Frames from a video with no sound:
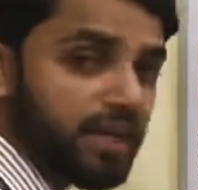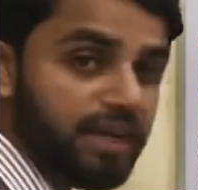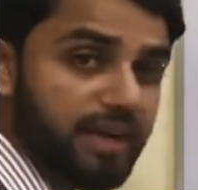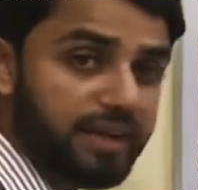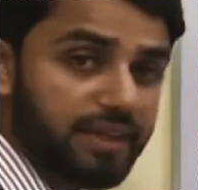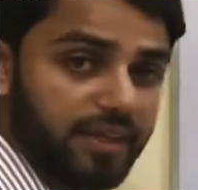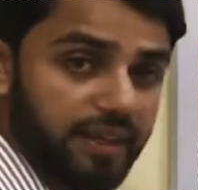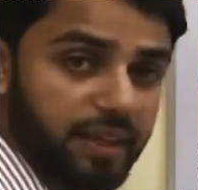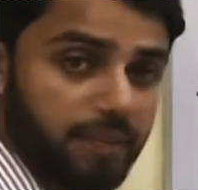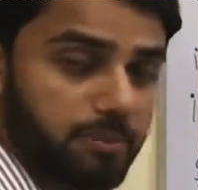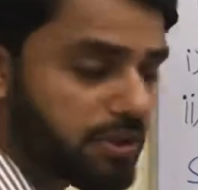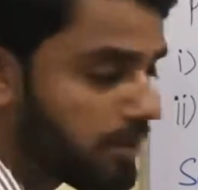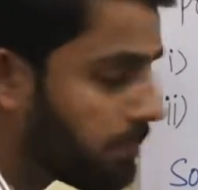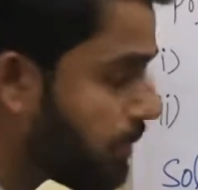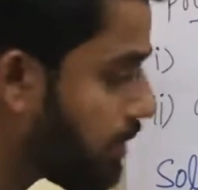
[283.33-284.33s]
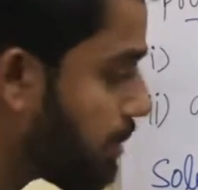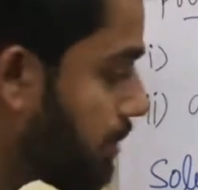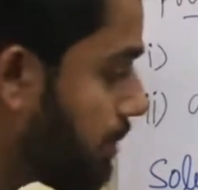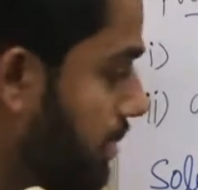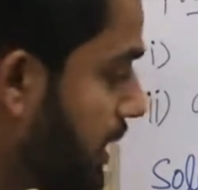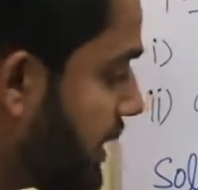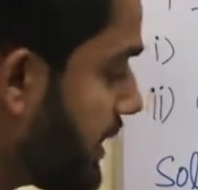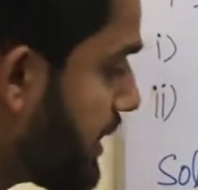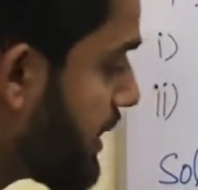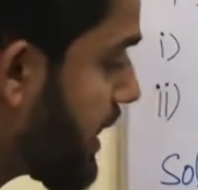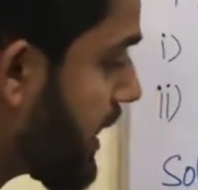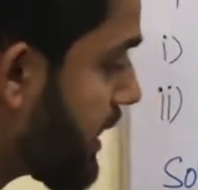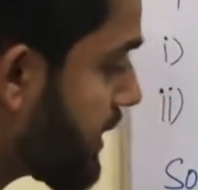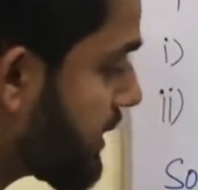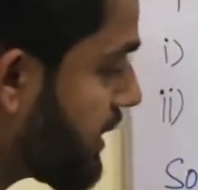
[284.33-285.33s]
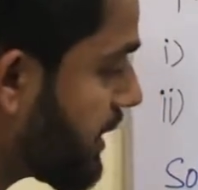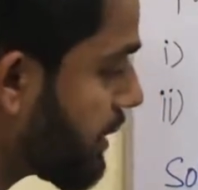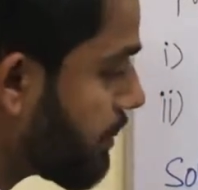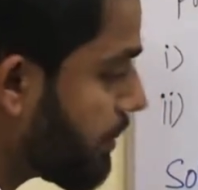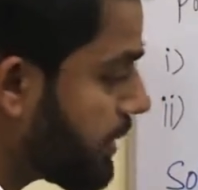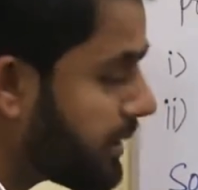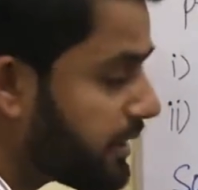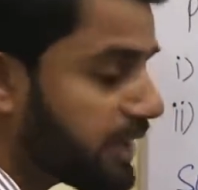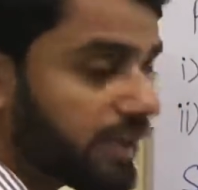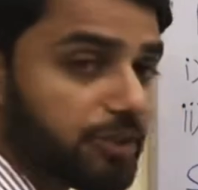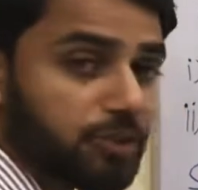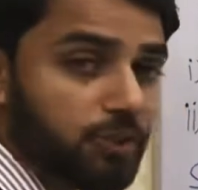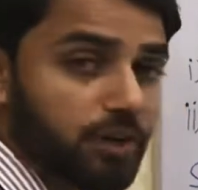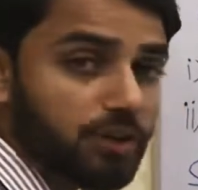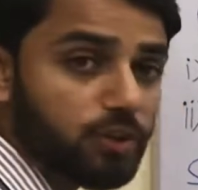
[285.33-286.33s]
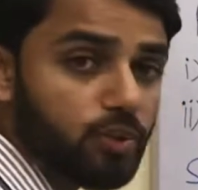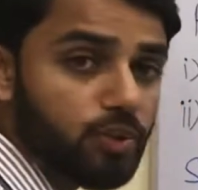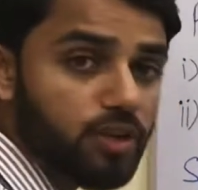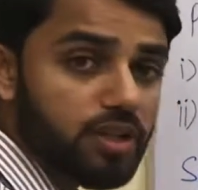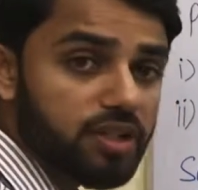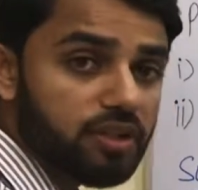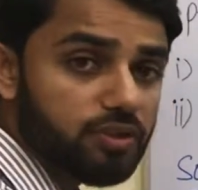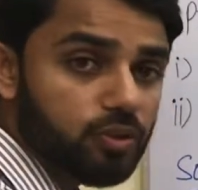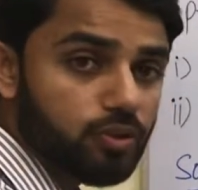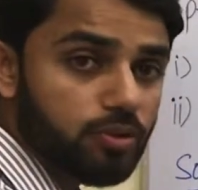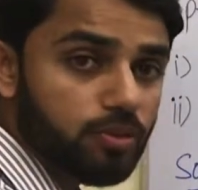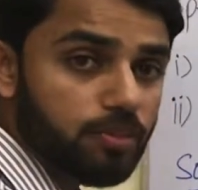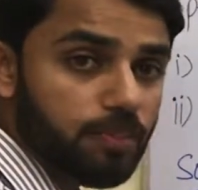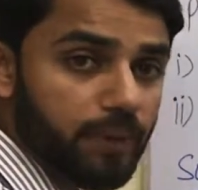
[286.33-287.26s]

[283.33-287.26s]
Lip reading: Let A be the probability that the number that you are going to